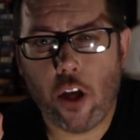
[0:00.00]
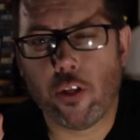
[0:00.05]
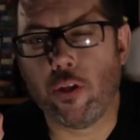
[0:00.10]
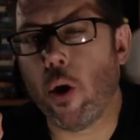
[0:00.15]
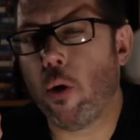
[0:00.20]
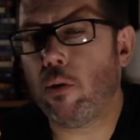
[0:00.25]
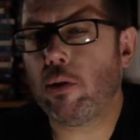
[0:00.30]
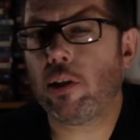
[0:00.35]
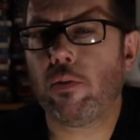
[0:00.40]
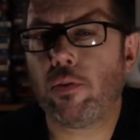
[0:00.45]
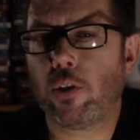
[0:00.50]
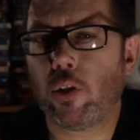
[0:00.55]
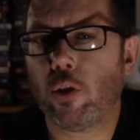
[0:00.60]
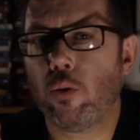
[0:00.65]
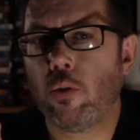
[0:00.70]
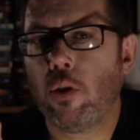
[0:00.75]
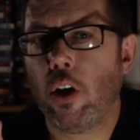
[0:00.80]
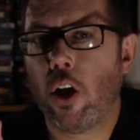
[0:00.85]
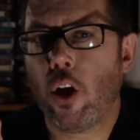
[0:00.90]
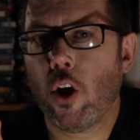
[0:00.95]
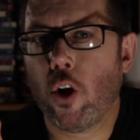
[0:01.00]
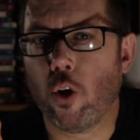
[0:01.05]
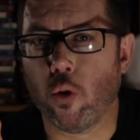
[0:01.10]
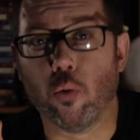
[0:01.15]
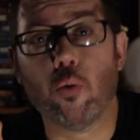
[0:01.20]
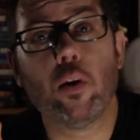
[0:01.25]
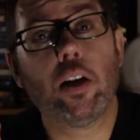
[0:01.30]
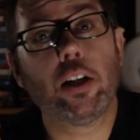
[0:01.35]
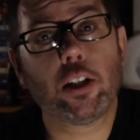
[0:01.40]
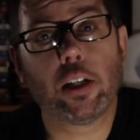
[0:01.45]
Those of you
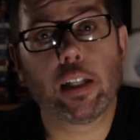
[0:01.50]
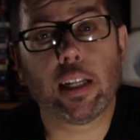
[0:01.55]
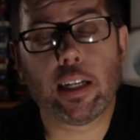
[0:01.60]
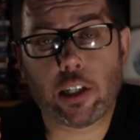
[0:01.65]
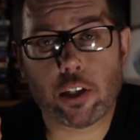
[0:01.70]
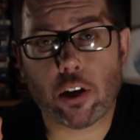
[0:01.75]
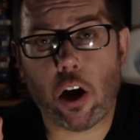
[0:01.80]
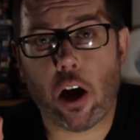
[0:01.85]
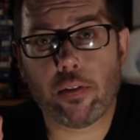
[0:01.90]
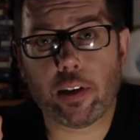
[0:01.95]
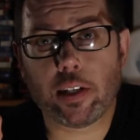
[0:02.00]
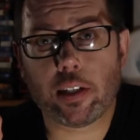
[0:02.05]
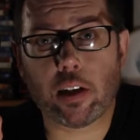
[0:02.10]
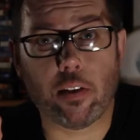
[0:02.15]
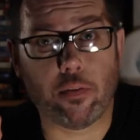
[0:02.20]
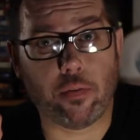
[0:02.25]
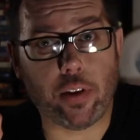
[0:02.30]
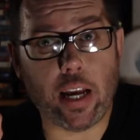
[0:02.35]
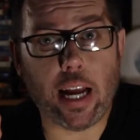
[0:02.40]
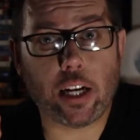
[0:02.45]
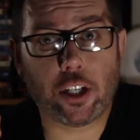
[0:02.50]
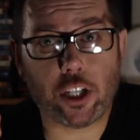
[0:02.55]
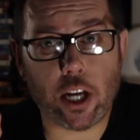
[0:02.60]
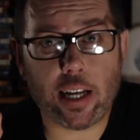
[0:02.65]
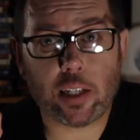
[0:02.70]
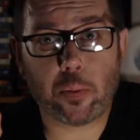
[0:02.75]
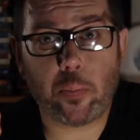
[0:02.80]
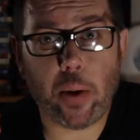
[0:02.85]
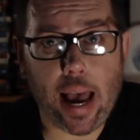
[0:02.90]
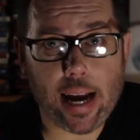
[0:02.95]
who originally saw this on
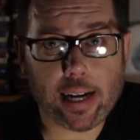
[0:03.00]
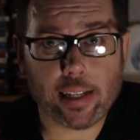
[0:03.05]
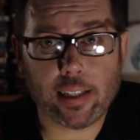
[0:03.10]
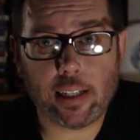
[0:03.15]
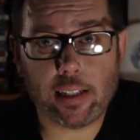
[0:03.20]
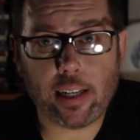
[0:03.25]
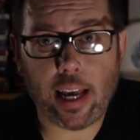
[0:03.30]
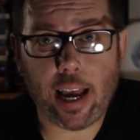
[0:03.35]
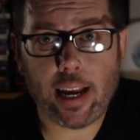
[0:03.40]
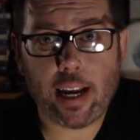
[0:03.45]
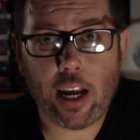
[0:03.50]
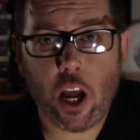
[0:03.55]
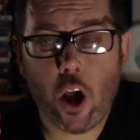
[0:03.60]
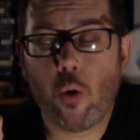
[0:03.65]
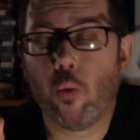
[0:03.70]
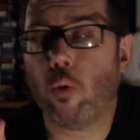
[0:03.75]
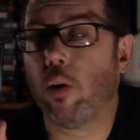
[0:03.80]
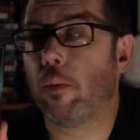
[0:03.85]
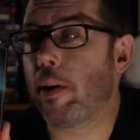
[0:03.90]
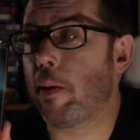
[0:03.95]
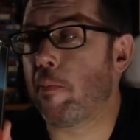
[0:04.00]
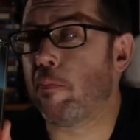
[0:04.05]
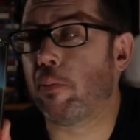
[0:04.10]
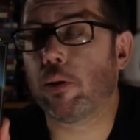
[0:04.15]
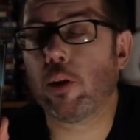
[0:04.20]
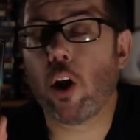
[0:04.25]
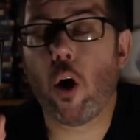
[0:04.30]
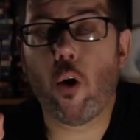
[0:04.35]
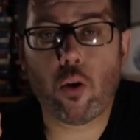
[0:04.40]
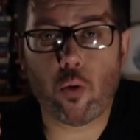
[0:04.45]
VHS back in the day will be
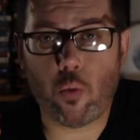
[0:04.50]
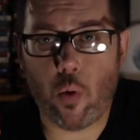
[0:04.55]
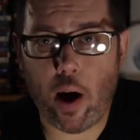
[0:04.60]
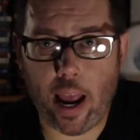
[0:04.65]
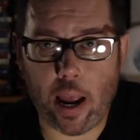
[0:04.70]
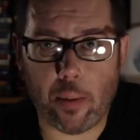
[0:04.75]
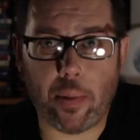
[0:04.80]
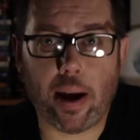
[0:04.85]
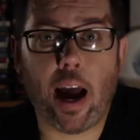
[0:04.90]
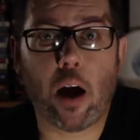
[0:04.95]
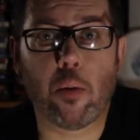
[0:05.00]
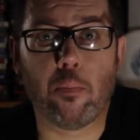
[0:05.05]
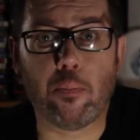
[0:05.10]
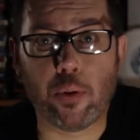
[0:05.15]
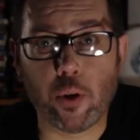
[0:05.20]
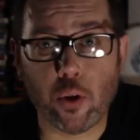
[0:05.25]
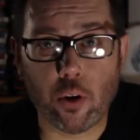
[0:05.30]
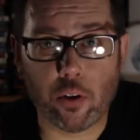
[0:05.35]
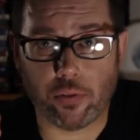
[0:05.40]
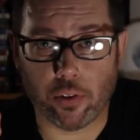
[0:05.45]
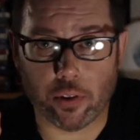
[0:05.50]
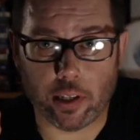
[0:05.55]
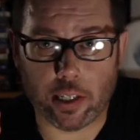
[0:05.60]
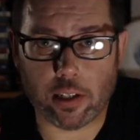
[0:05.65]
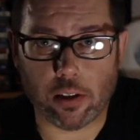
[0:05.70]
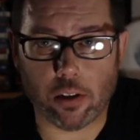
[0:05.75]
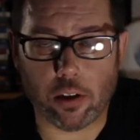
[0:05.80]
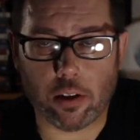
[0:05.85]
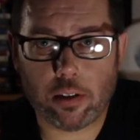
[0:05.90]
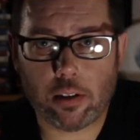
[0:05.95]
blown away by how beautiful
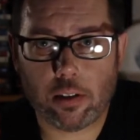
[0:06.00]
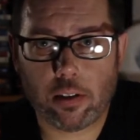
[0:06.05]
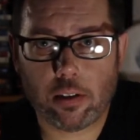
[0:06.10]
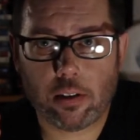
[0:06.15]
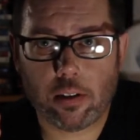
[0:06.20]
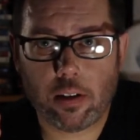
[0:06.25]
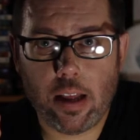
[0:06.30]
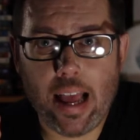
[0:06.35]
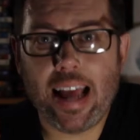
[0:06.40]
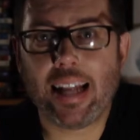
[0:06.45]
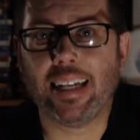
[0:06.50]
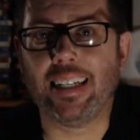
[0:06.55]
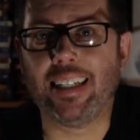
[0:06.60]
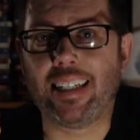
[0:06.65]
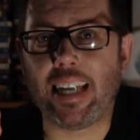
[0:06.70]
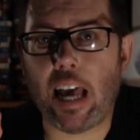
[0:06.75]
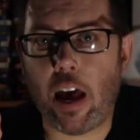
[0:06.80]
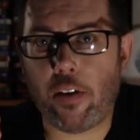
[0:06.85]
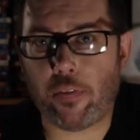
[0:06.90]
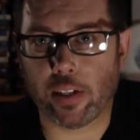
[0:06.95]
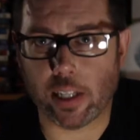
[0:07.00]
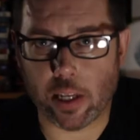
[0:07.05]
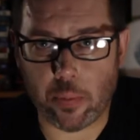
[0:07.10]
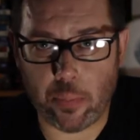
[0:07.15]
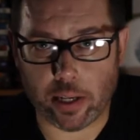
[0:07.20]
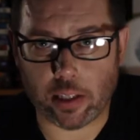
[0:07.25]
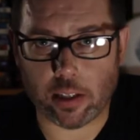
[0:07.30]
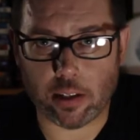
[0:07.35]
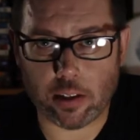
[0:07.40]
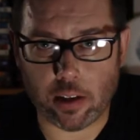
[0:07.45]
this looks. Definitely
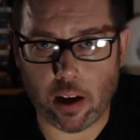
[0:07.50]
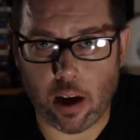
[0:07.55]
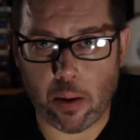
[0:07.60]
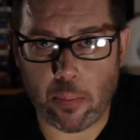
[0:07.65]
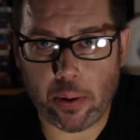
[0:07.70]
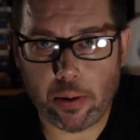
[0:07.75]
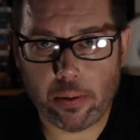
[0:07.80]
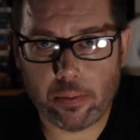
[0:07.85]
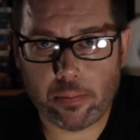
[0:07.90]
pick this up.